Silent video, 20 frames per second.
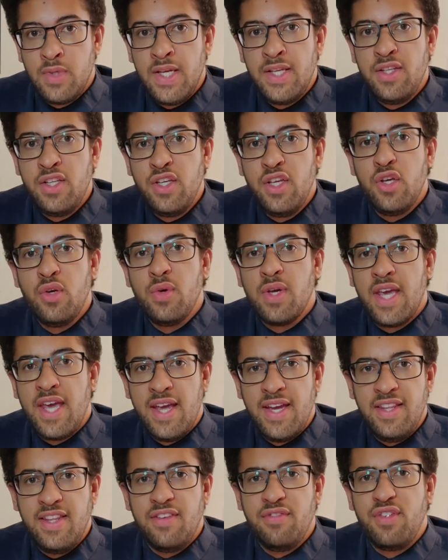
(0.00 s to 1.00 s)
In the
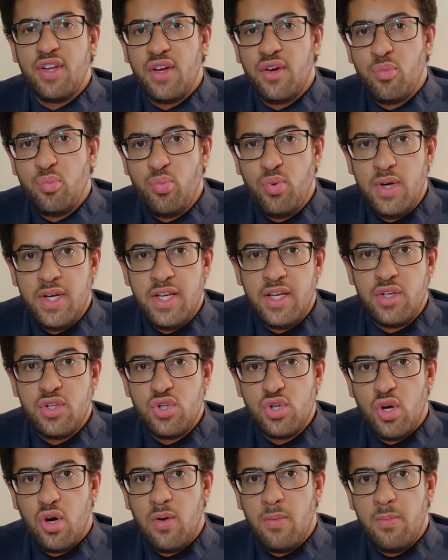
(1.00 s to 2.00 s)
UK, they've done a brilliant
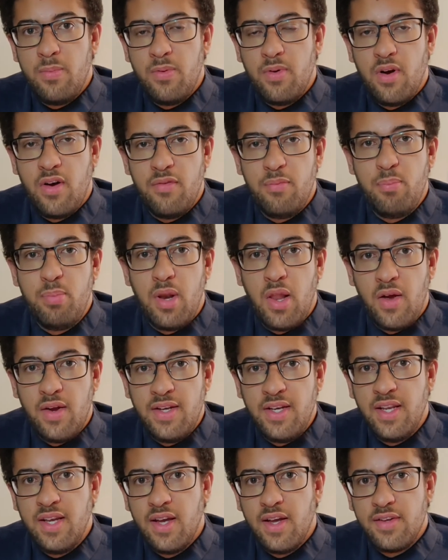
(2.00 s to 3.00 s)
job of
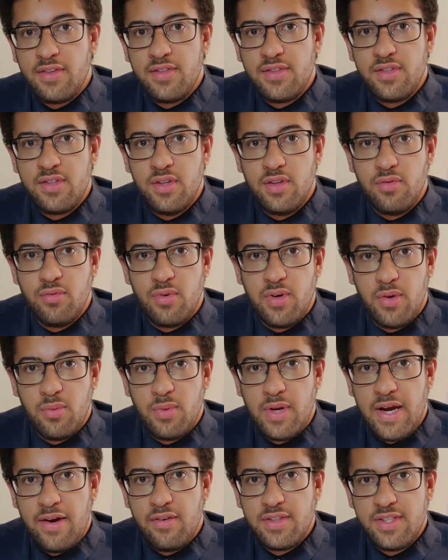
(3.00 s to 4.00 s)
blinding us to the real
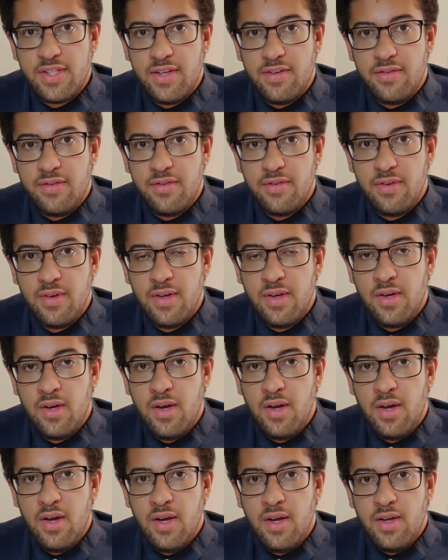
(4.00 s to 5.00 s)
narrative.
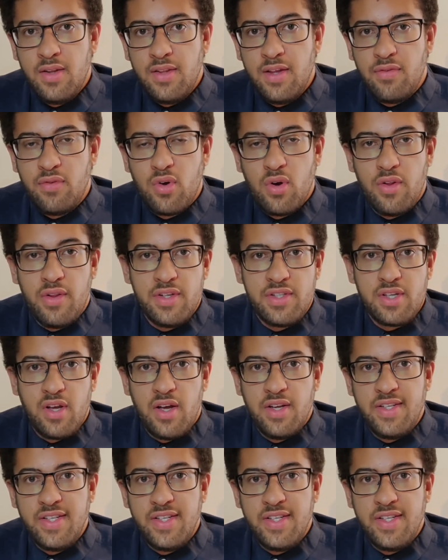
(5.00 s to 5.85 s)
They've got this